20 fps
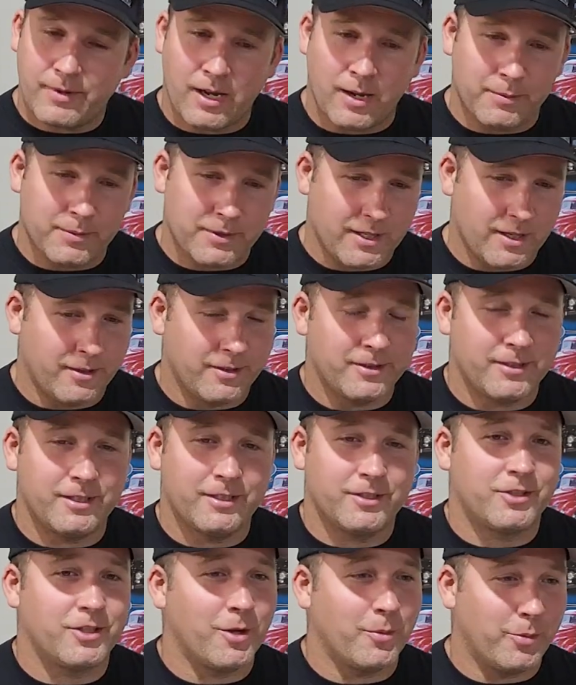I'm telling
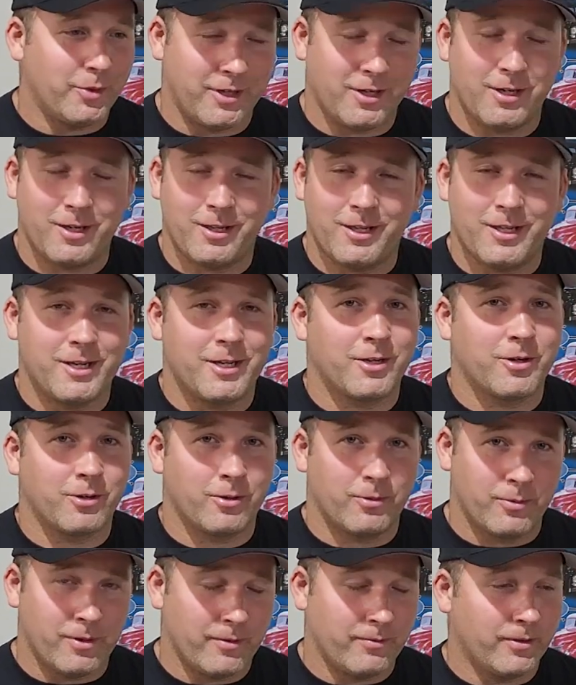you, jumping in a lake or
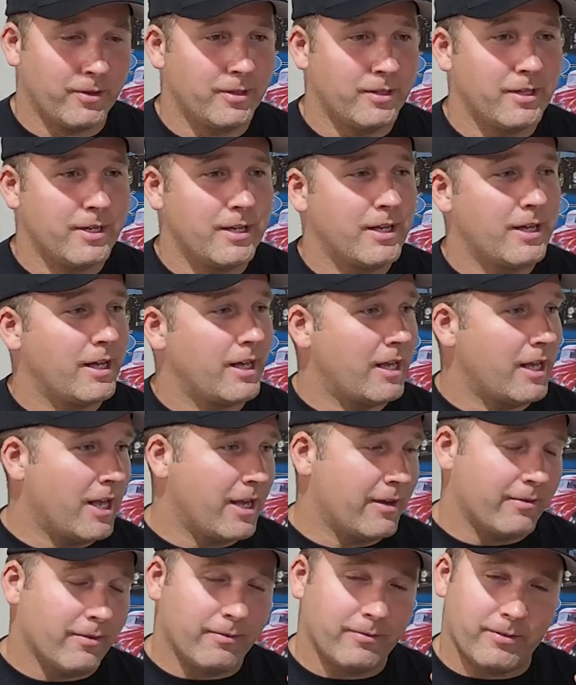a river,
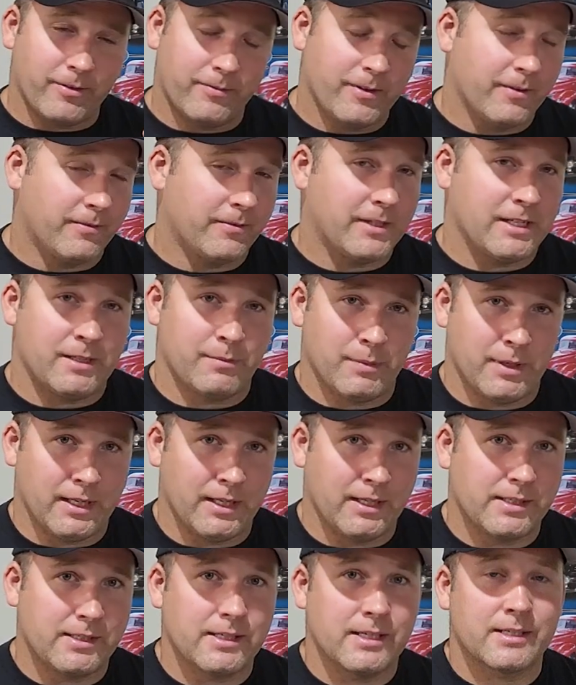even for 15
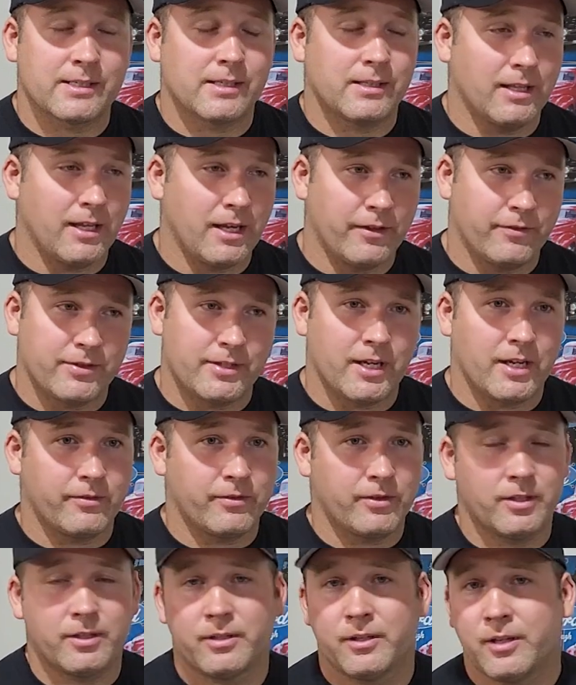minutes, is a
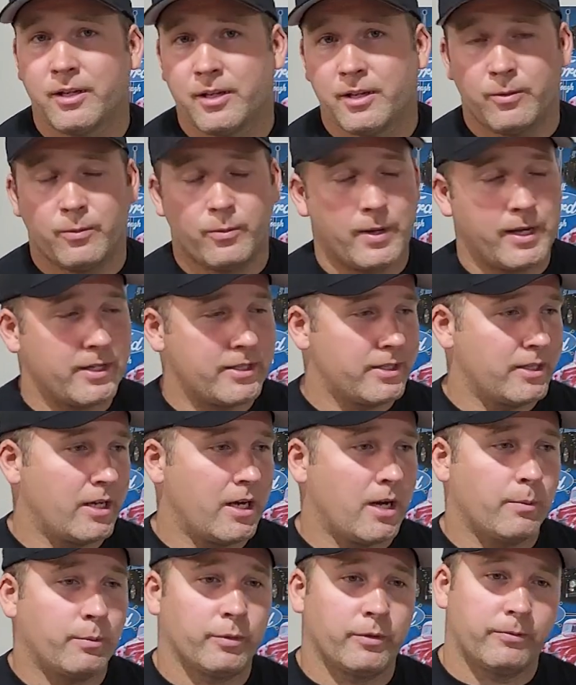lifesaver. Wakes you
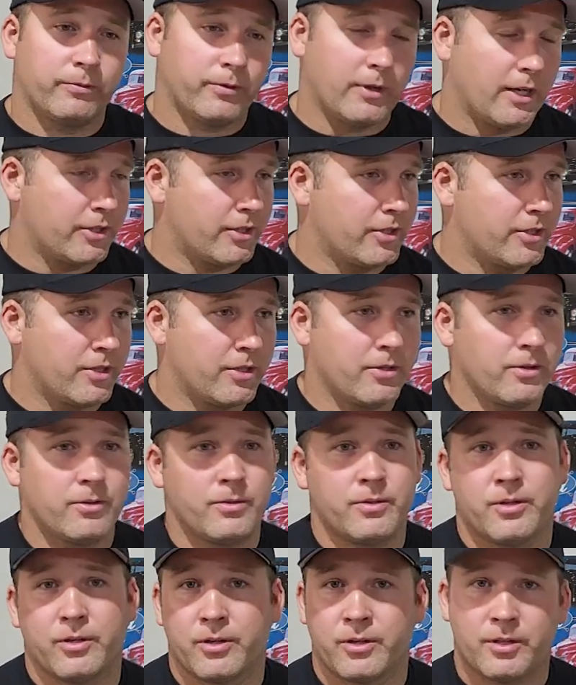up, refreshes you,
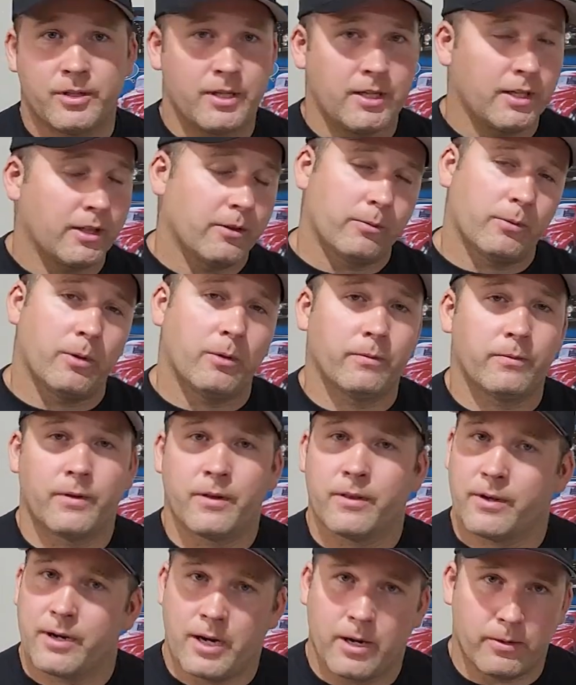you're good to hit the road for
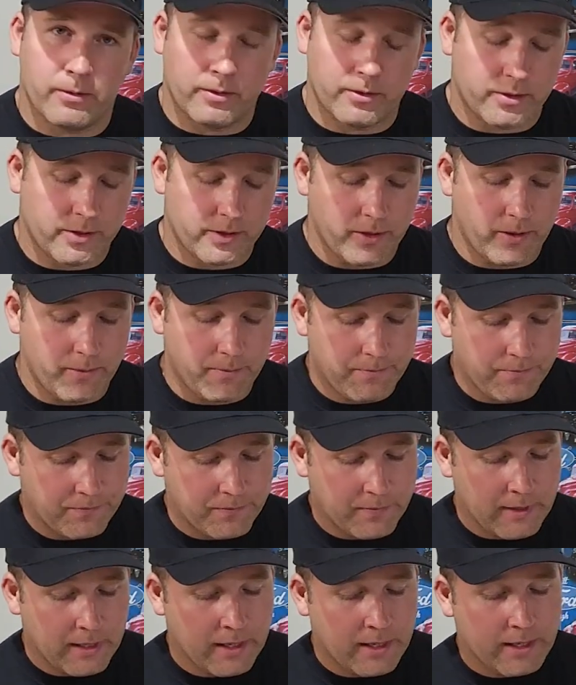another hour or so.
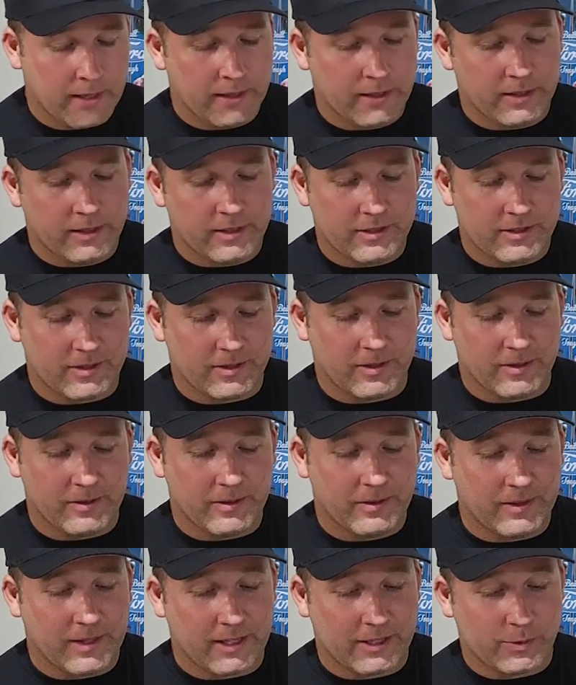
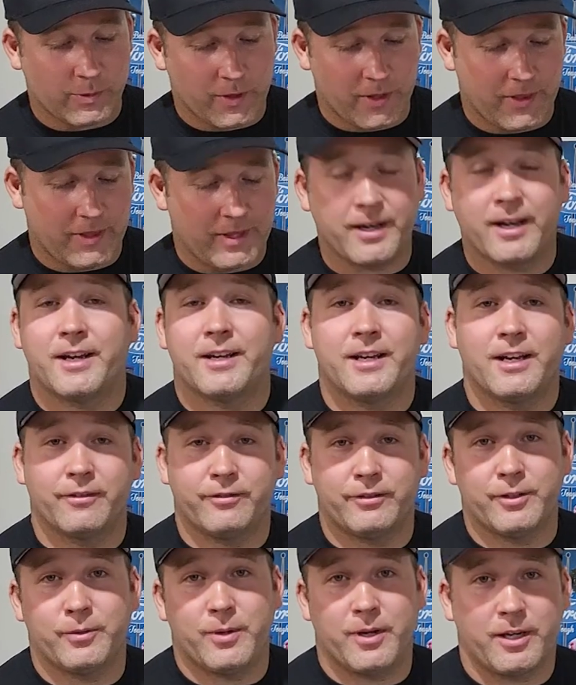So that's one thing I
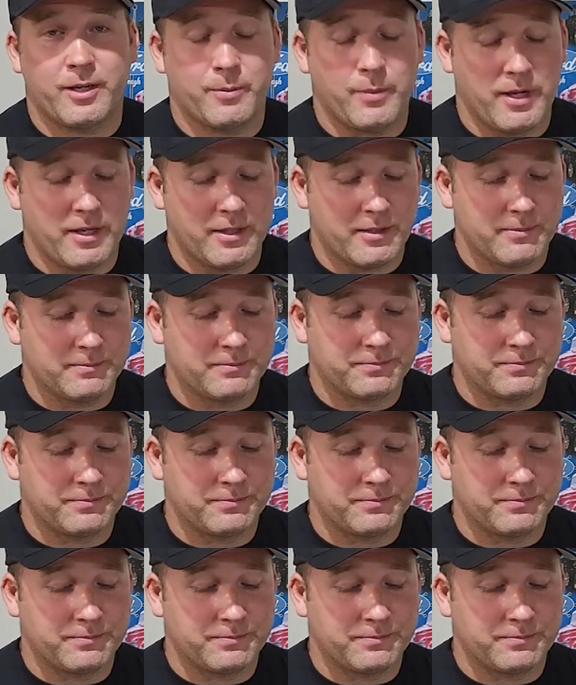definitely recommend.